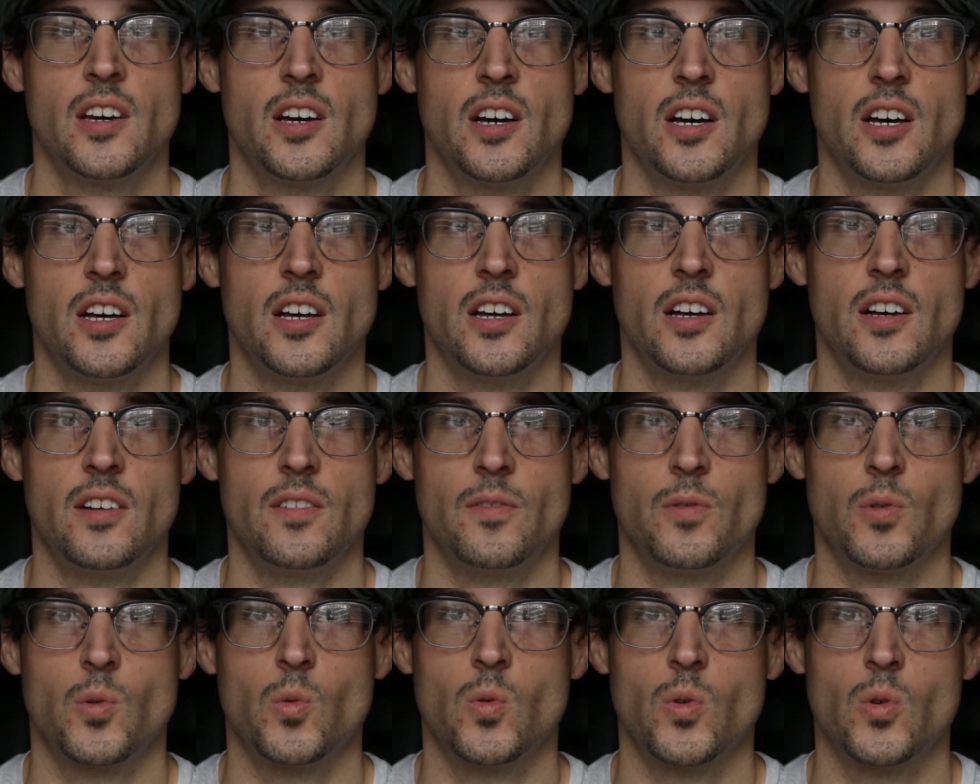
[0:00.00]

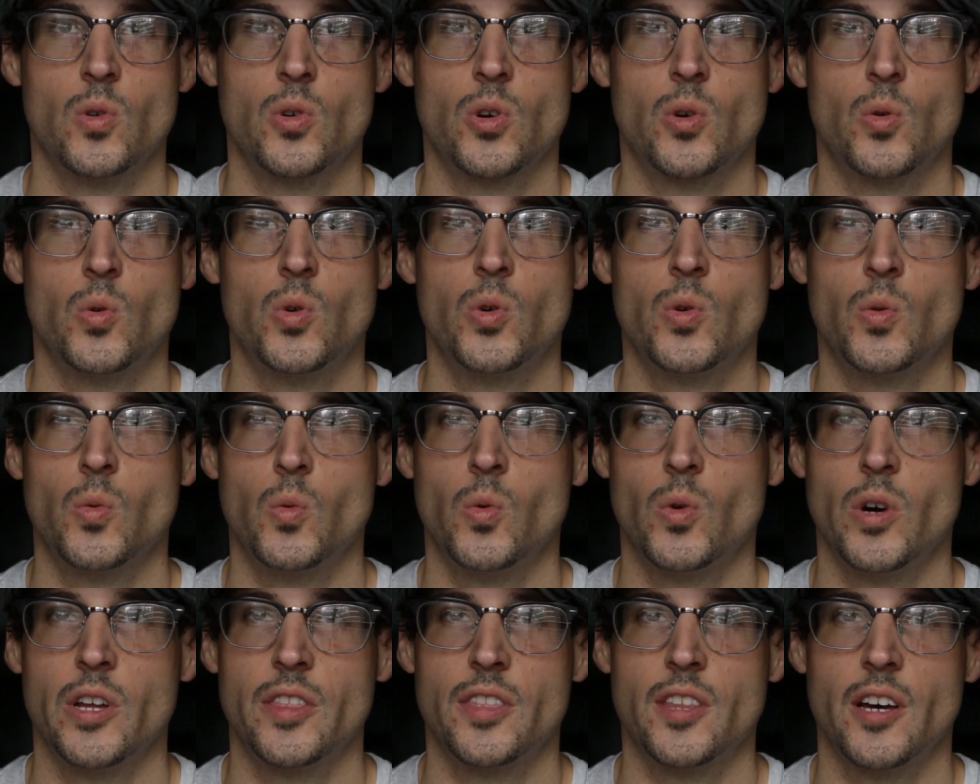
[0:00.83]
of
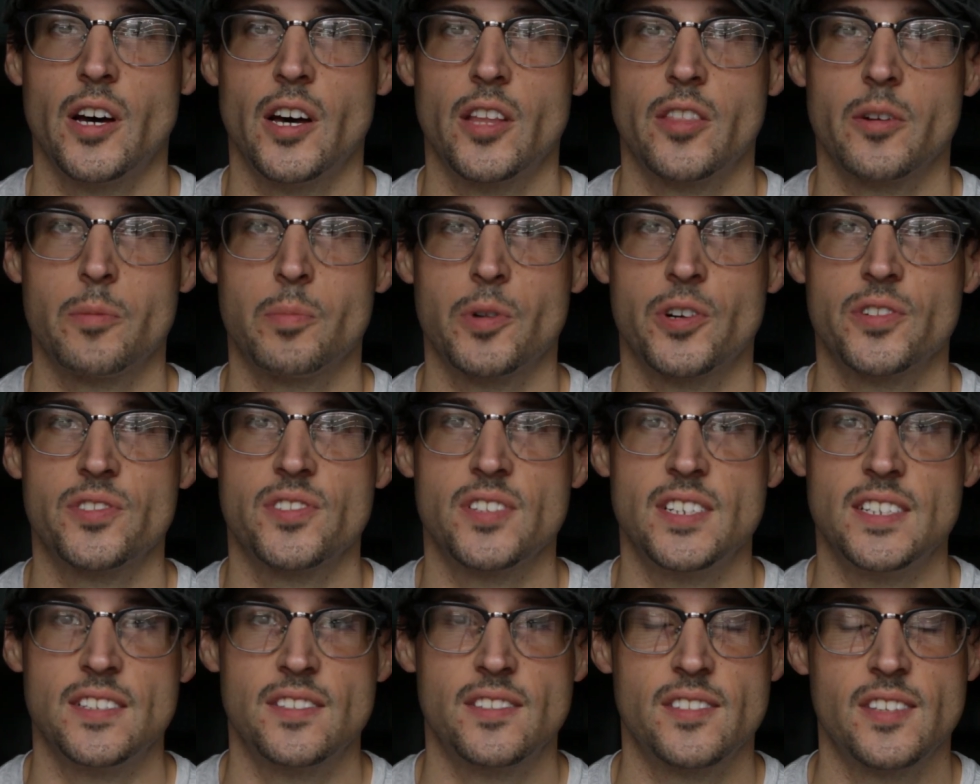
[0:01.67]
what the other
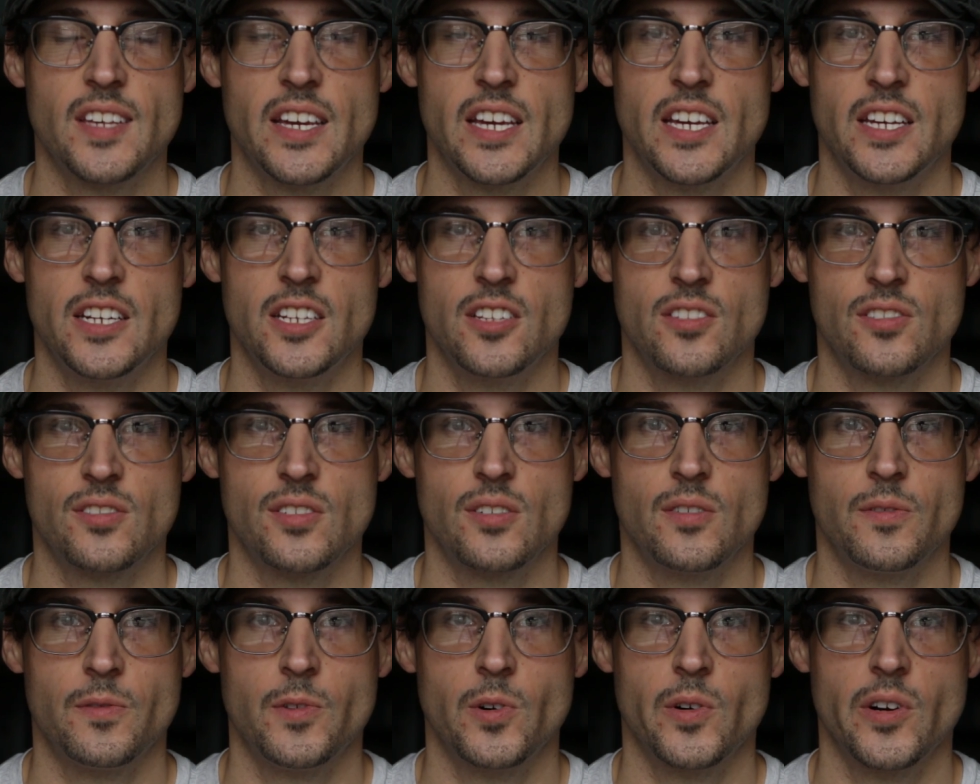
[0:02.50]
person is saying and
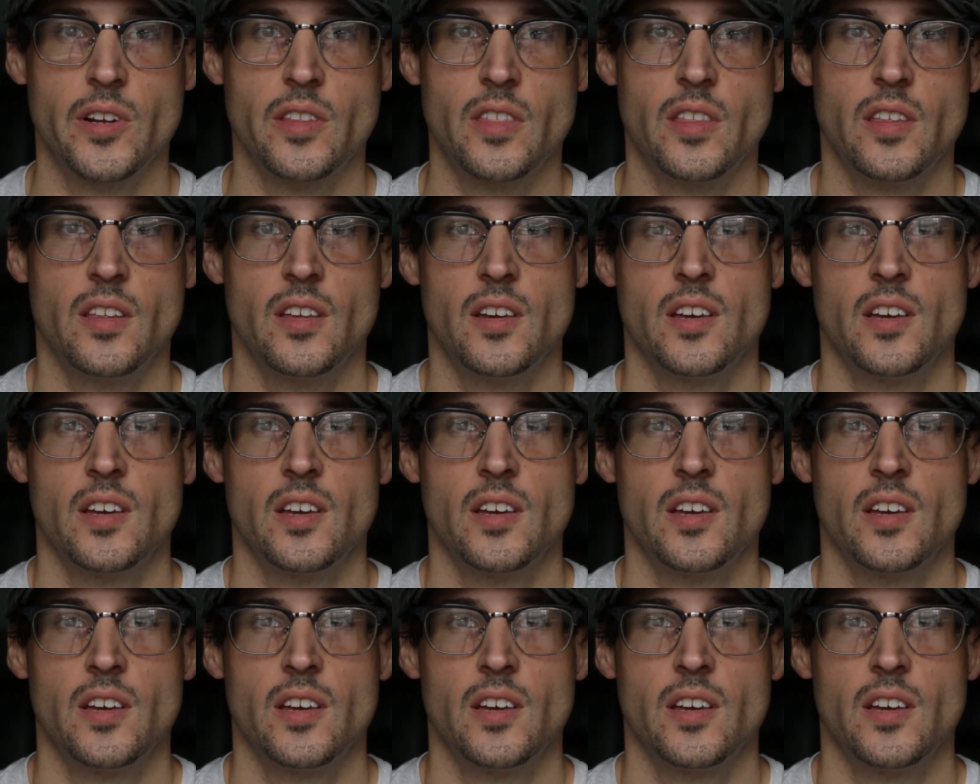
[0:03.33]
so forth.